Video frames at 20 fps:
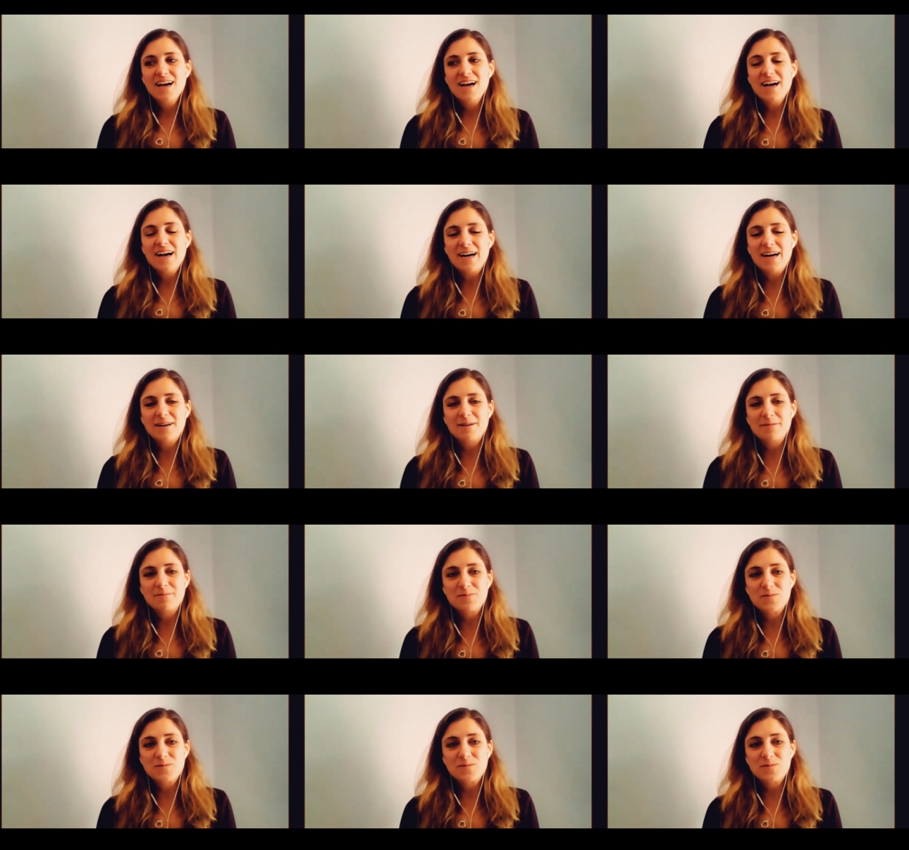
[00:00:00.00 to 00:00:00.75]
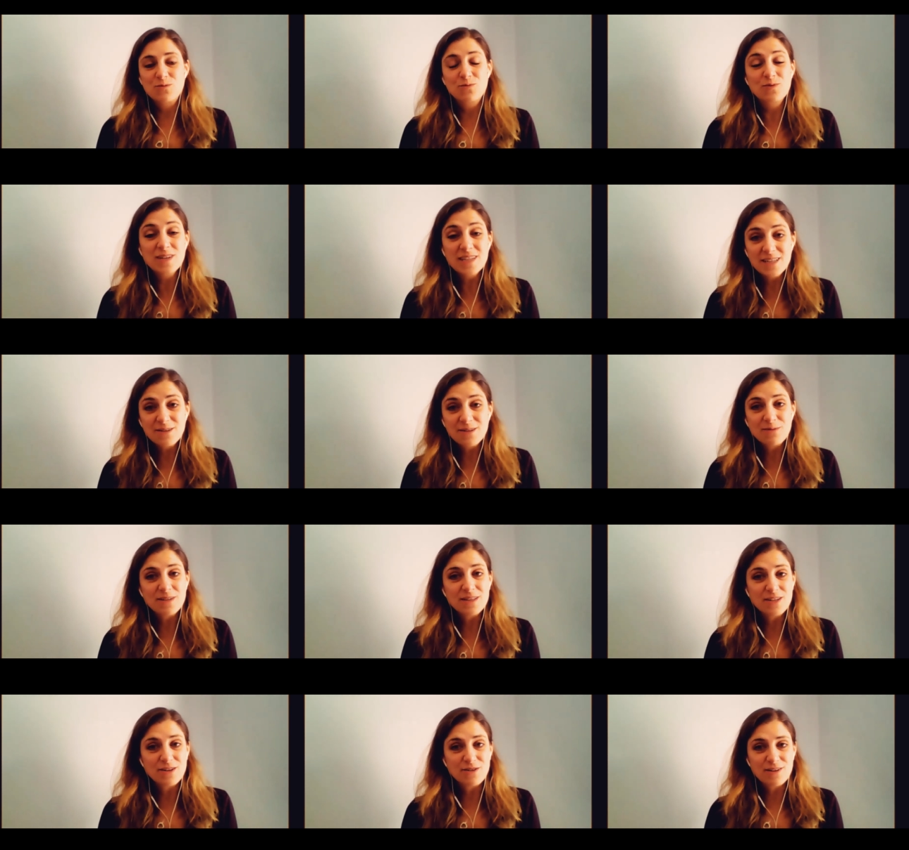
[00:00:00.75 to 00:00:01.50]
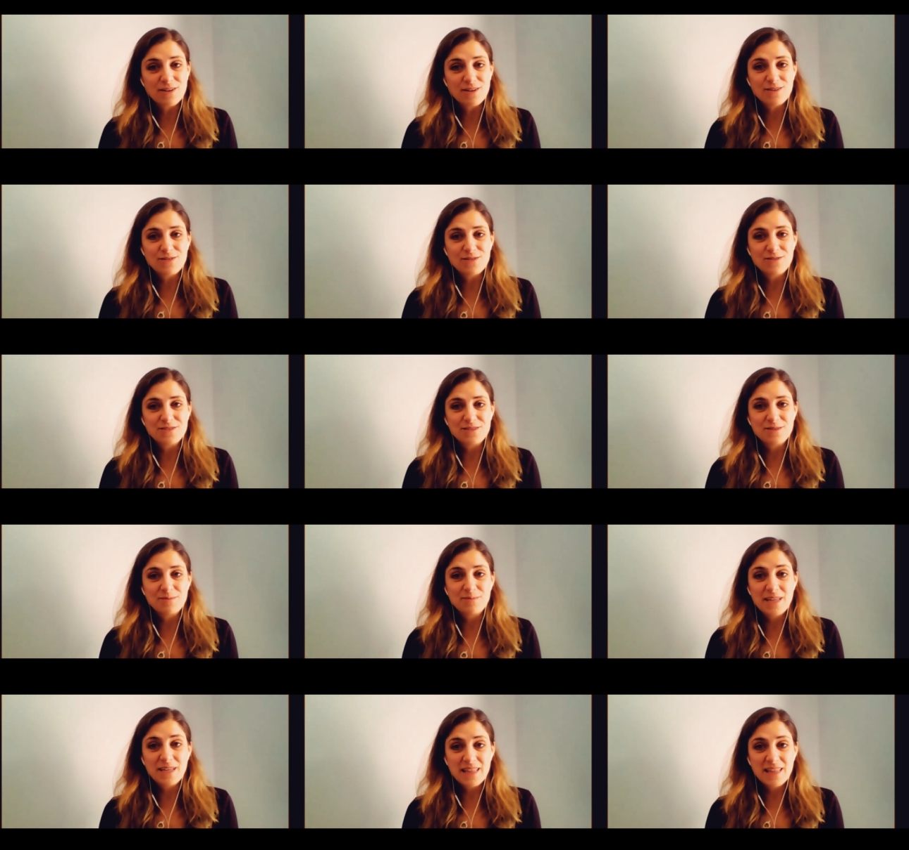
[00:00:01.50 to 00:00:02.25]
So really, really critical
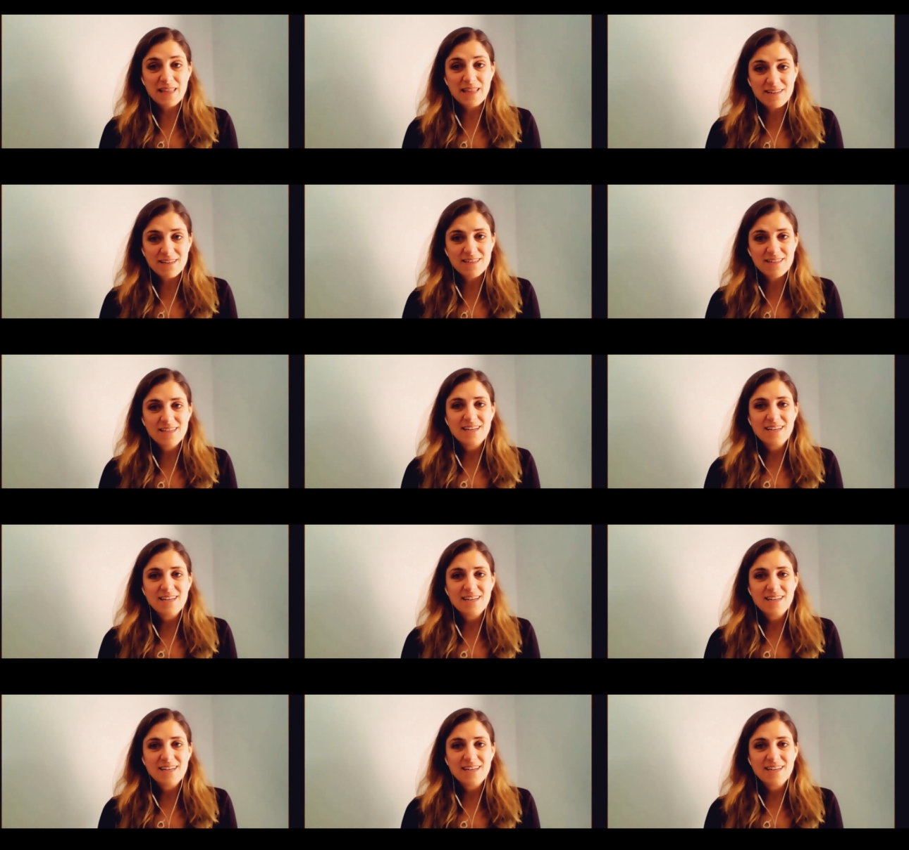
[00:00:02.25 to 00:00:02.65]
to be there.